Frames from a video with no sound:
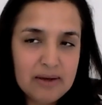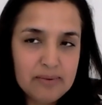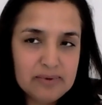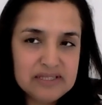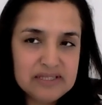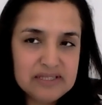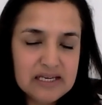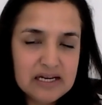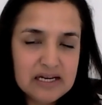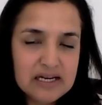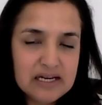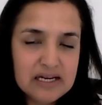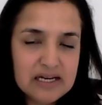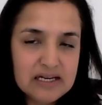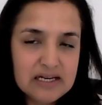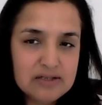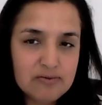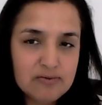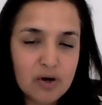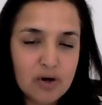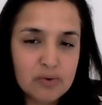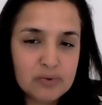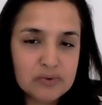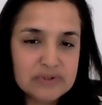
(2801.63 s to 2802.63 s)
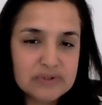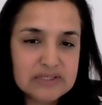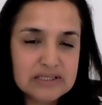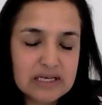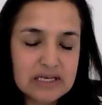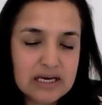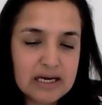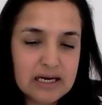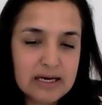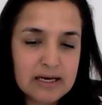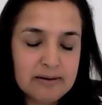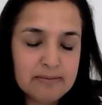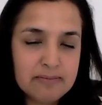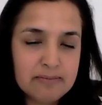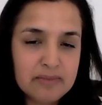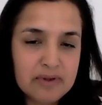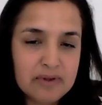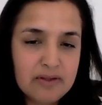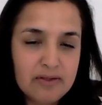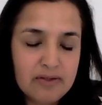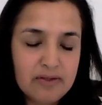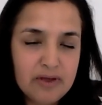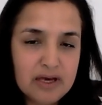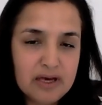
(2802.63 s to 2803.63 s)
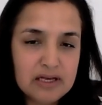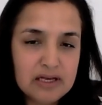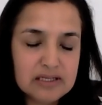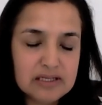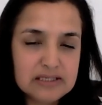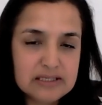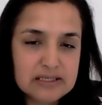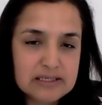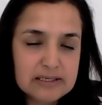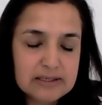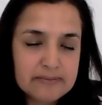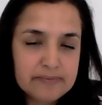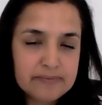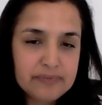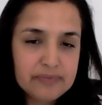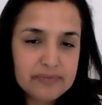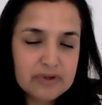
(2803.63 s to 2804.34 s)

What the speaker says: I mean, there were certain roles that